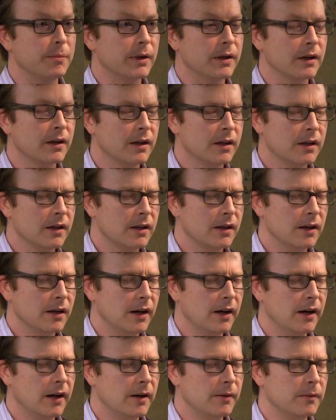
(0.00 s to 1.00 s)
But
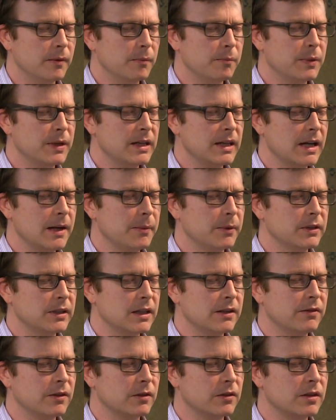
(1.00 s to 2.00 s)
being able to
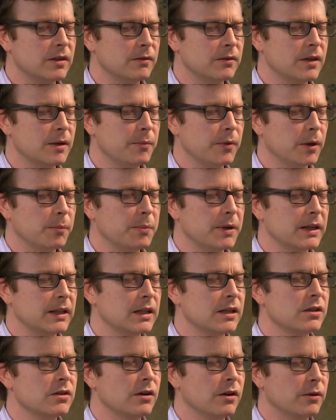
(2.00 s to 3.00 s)
even dip their
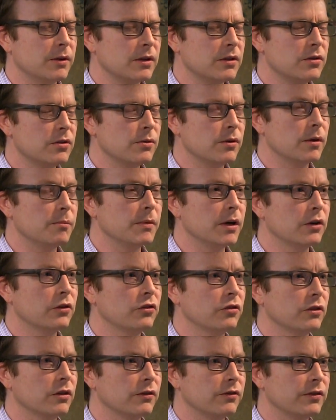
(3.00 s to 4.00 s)
pinky toe into an
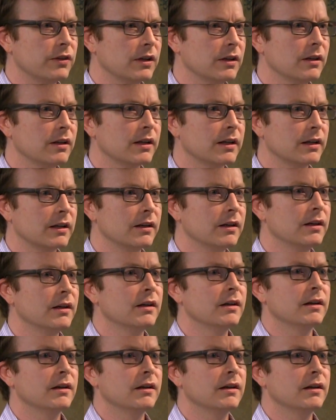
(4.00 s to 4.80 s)
emotion, a feeling,